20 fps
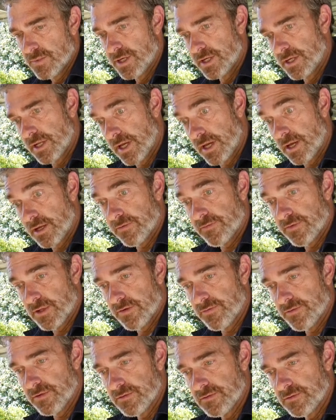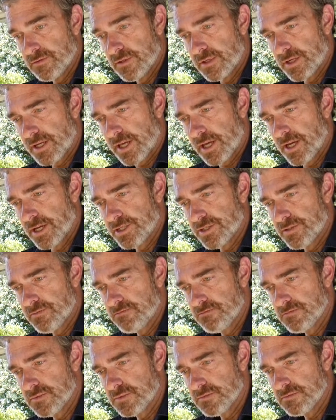out of level on occasion
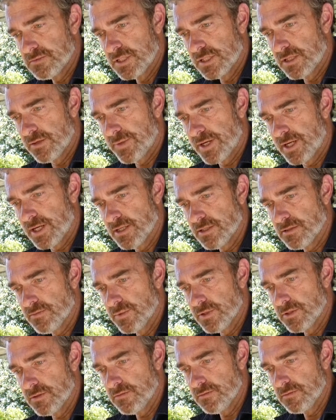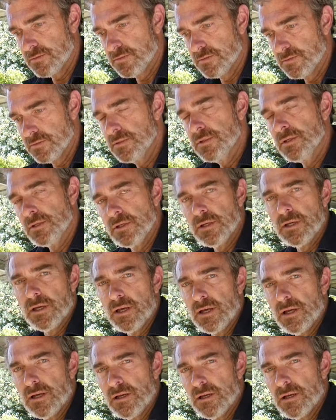in the past, but
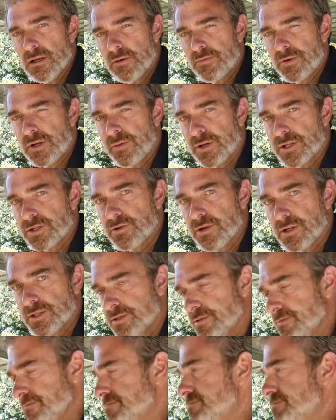I pretty much trust it.